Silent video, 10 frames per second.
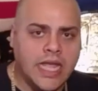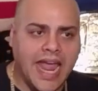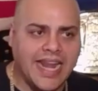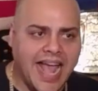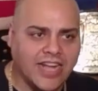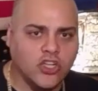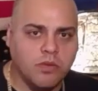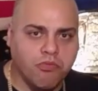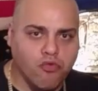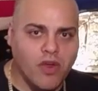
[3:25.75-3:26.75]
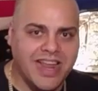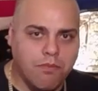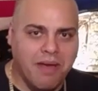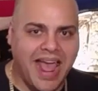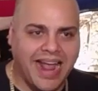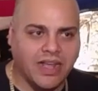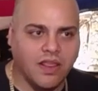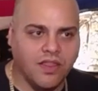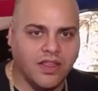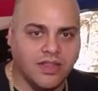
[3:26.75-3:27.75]
and actually bring back,
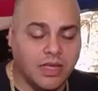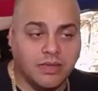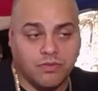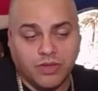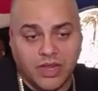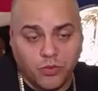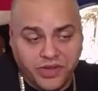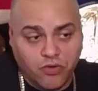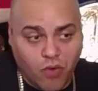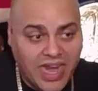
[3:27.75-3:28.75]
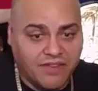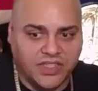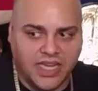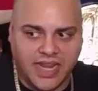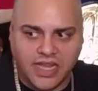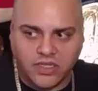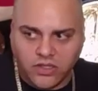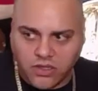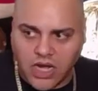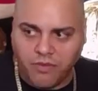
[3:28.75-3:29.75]
it, it'll be great if T N A could
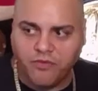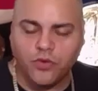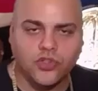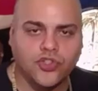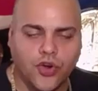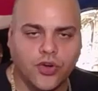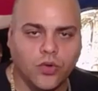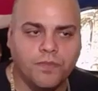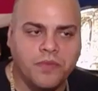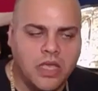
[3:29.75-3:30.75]
come full circle.